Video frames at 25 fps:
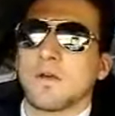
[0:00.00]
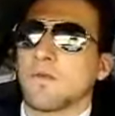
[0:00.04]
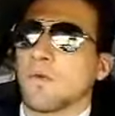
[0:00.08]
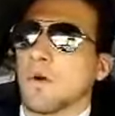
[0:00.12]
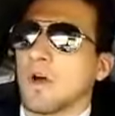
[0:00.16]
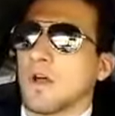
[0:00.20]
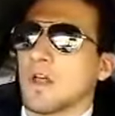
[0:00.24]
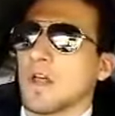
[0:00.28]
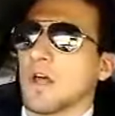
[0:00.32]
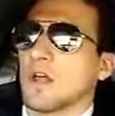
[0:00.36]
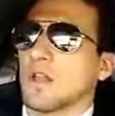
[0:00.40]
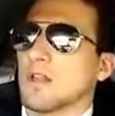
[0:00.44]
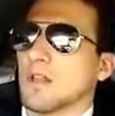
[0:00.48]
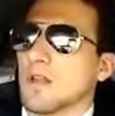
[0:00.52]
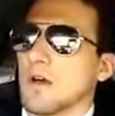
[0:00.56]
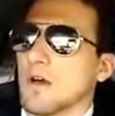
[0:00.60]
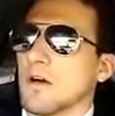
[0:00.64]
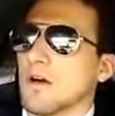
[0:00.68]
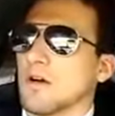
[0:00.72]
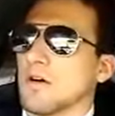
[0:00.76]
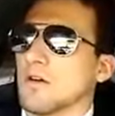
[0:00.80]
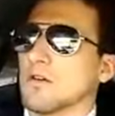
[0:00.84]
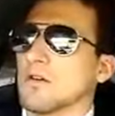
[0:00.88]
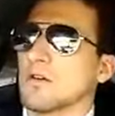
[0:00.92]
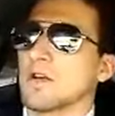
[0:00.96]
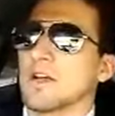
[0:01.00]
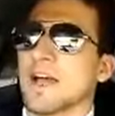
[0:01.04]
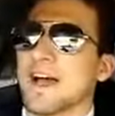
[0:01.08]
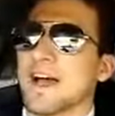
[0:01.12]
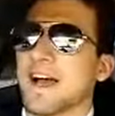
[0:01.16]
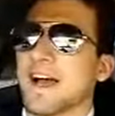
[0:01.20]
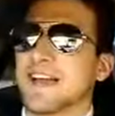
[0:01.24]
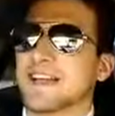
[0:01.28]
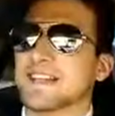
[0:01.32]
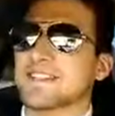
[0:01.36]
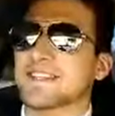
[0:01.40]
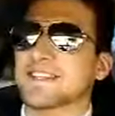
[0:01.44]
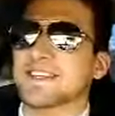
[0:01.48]
Well, hello,
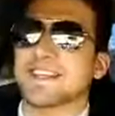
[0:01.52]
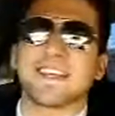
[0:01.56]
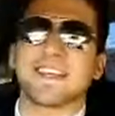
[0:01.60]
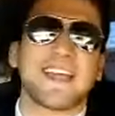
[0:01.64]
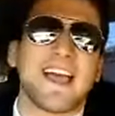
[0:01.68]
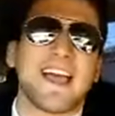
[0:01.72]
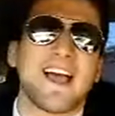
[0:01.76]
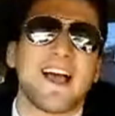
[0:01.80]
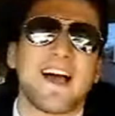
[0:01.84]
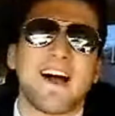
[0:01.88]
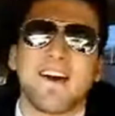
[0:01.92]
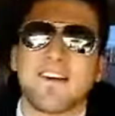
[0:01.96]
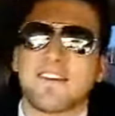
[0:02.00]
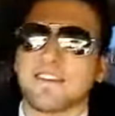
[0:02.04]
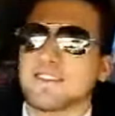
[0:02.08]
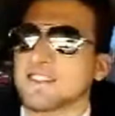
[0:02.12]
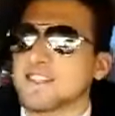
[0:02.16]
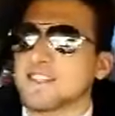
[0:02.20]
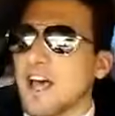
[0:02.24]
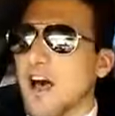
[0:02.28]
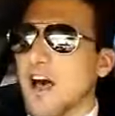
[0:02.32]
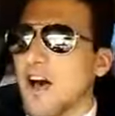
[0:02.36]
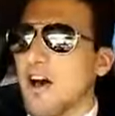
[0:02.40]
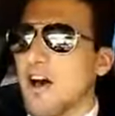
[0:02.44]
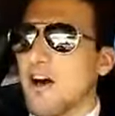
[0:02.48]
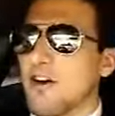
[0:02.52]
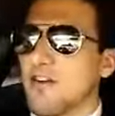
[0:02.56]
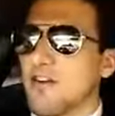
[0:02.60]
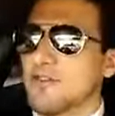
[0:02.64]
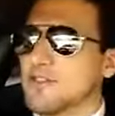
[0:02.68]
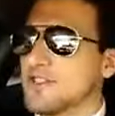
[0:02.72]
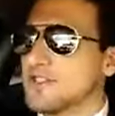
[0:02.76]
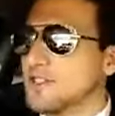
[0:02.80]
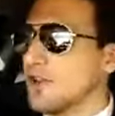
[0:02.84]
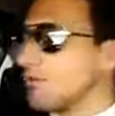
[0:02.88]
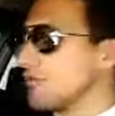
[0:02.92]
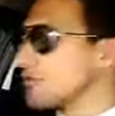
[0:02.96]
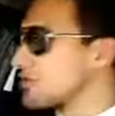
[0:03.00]
guys and gals
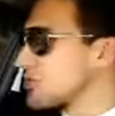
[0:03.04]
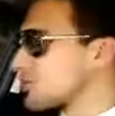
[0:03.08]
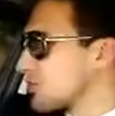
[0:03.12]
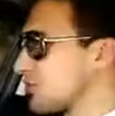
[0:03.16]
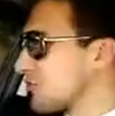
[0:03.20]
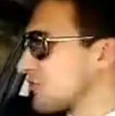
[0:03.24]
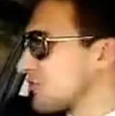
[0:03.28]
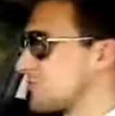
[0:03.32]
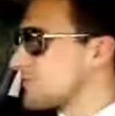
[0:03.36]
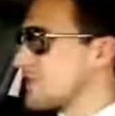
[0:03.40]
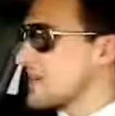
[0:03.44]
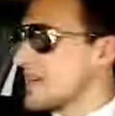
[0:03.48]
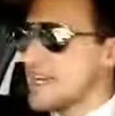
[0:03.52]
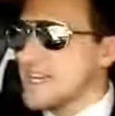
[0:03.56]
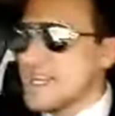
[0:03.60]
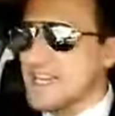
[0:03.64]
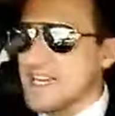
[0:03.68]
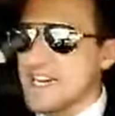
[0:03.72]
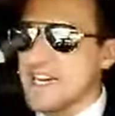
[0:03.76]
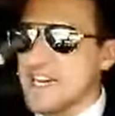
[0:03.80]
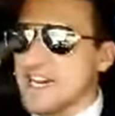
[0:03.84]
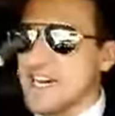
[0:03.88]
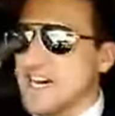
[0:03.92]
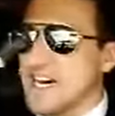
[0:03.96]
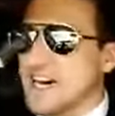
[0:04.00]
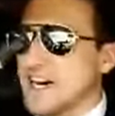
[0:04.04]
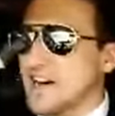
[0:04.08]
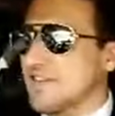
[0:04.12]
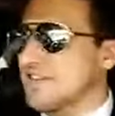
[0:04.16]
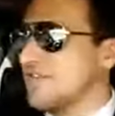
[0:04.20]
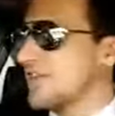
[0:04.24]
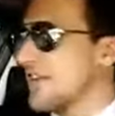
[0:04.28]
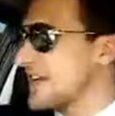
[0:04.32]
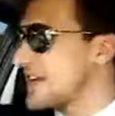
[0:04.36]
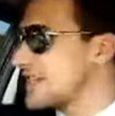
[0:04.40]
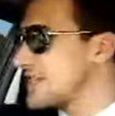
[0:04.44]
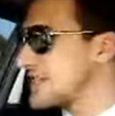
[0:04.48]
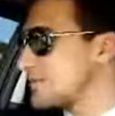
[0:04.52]
of social media
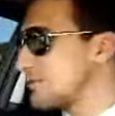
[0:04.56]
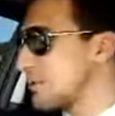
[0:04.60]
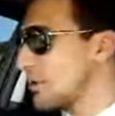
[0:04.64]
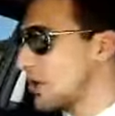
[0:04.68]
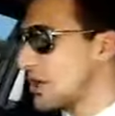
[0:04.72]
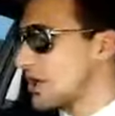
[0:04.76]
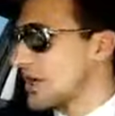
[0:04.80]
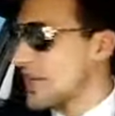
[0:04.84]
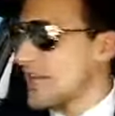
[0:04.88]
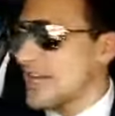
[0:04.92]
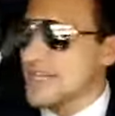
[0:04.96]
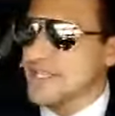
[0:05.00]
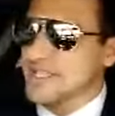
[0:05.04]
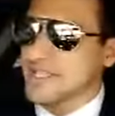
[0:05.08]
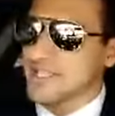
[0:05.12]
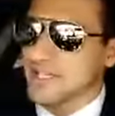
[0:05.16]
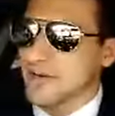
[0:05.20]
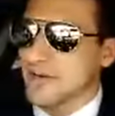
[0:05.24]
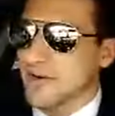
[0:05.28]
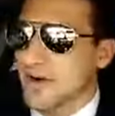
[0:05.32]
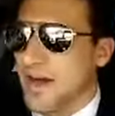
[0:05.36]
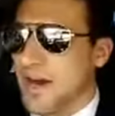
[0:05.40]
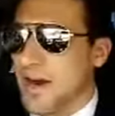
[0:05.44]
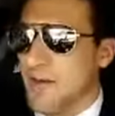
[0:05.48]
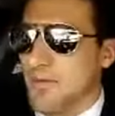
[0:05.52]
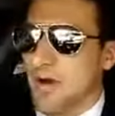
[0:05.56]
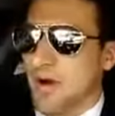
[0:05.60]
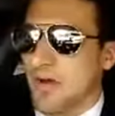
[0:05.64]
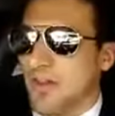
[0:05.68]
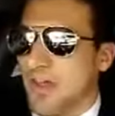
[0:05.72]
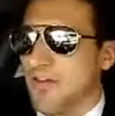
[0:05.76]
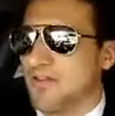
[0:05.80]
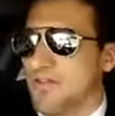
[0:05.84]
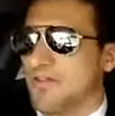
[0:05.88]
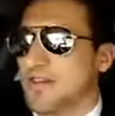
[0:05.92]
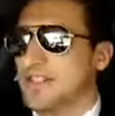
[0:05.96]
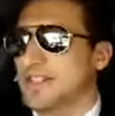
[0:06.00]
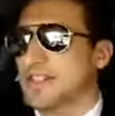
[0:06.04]
Facebook, Instagram, all
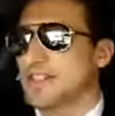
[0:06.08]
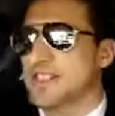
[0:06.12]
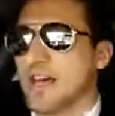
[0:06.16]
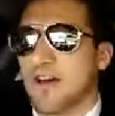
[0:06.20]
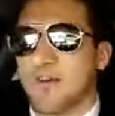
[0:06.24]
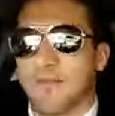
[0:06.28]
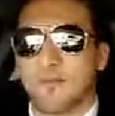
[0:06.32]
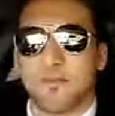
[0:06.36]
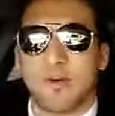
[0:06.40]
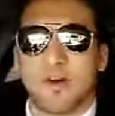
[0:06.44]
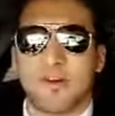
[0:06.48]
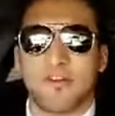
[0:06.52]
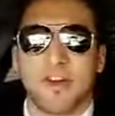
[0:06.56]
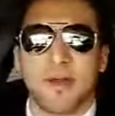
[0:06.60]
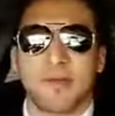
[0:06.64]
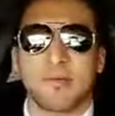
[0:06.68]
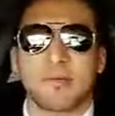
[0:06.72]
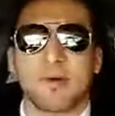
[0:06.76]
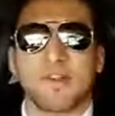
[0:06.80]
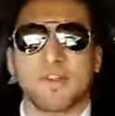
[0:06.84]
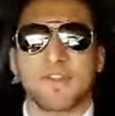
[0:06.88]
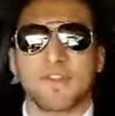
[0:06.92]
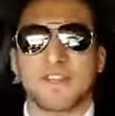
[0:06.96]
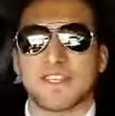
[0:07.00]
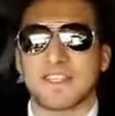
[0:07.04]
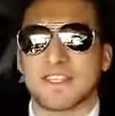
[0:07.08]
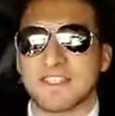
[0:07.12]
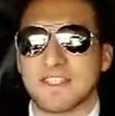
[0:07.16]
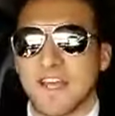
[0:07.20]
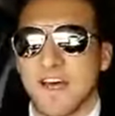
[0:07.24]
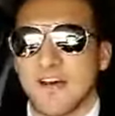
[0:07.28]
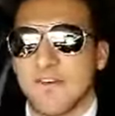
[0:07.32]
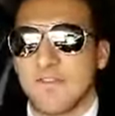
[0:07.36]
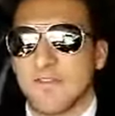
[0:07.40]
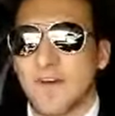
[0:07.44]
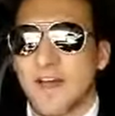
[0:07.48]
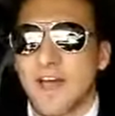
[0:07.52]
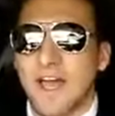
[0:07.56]
that fun stuff, wherever I put this
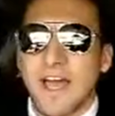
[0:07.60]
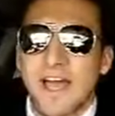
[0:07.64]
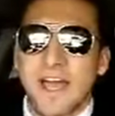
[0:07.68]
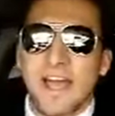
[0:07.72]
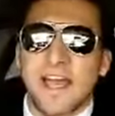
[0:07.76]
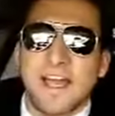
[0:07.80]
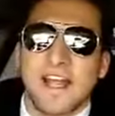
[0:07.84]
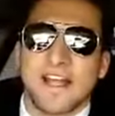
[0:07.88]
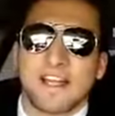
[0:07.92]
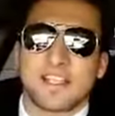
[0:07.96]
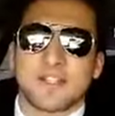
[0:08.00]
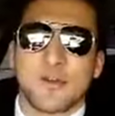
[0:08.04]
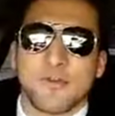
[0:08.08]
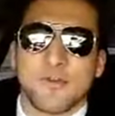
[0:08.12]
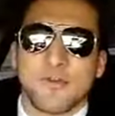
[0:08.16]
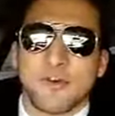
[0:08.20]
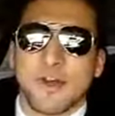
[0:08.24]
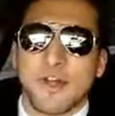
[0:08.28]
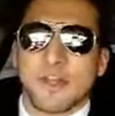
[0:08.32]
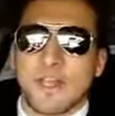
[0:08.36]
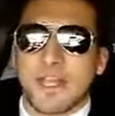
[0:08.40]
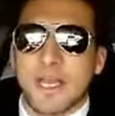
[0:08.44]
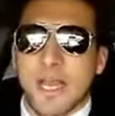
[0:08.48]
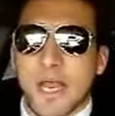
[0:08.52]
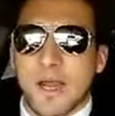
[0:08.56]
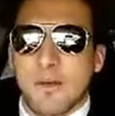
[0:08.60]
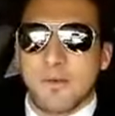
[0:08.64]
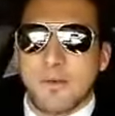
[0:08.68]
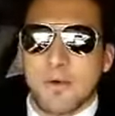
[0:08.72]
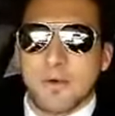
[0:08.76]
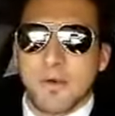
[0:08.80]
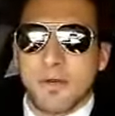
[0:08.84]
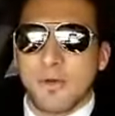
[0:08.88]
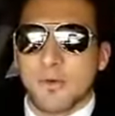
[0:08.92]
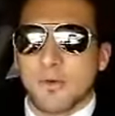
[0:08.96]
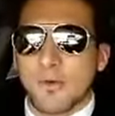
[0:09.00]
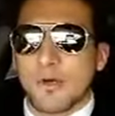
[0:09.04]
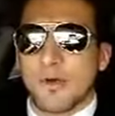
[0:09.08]
stuff. It's your friendly
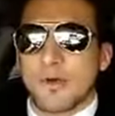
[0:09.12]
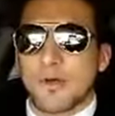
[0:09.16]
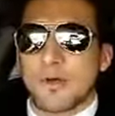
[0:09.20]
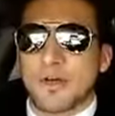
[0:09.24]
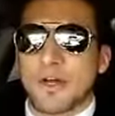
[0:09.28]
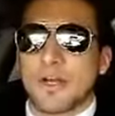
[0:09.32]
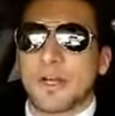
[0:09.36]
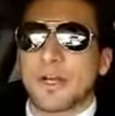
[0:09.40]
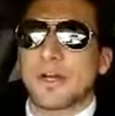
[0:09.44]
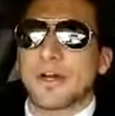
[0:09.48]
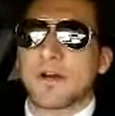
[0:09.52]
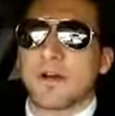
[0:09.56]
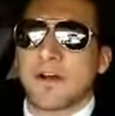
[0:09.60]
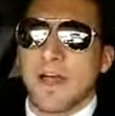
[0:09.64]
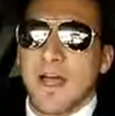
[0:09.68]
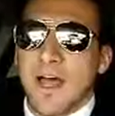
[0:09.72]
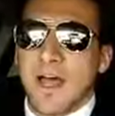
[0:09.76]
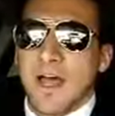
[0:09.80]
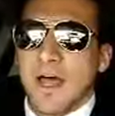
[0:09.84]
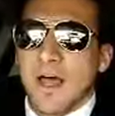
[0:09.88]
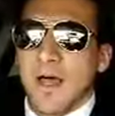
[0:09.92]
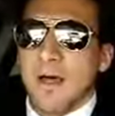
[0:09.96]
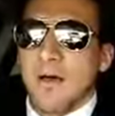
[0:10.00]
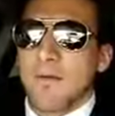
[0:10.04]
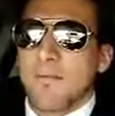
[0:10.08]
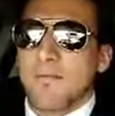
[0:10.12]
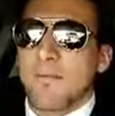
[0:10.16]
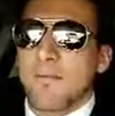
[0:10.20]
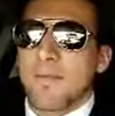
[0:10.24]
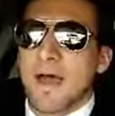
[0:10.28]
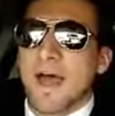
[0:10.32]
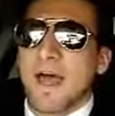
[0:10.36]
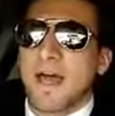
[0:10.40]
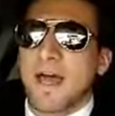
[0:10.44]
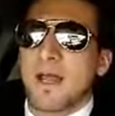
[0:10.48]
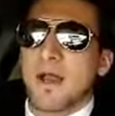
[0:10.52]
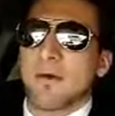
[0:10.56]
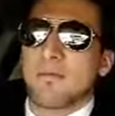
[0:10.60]
neighborhood realtor here,
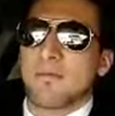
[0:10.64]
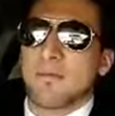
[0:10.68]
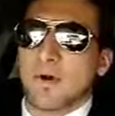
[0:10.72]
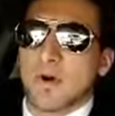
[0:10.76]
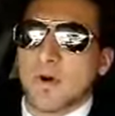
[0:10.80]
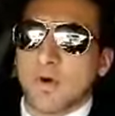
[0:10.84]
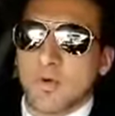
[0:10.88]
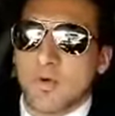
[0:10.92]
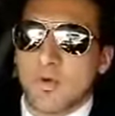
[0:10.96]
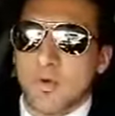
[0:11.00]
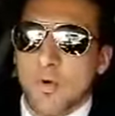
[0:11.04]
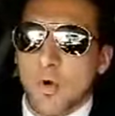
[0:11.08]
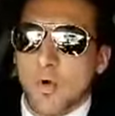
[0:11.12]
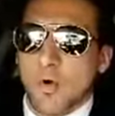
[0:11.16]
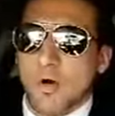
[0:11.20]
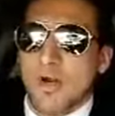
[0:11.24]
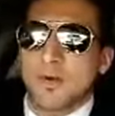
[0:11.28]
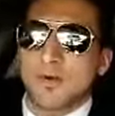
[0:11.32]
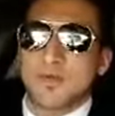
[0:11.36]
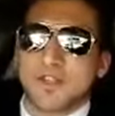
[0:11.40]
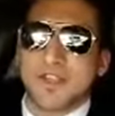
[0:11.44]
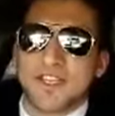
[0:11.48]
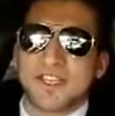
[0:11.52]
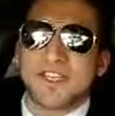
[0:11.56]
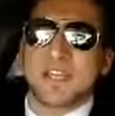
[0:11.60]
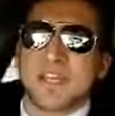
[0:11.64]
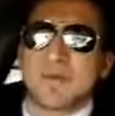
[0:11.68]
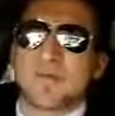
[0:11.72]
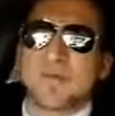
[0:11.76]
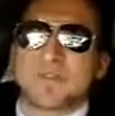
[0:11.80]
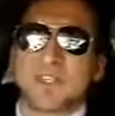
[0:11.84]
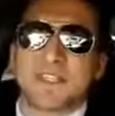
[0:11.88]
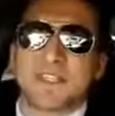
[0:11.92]
Matt McCrory with the Tim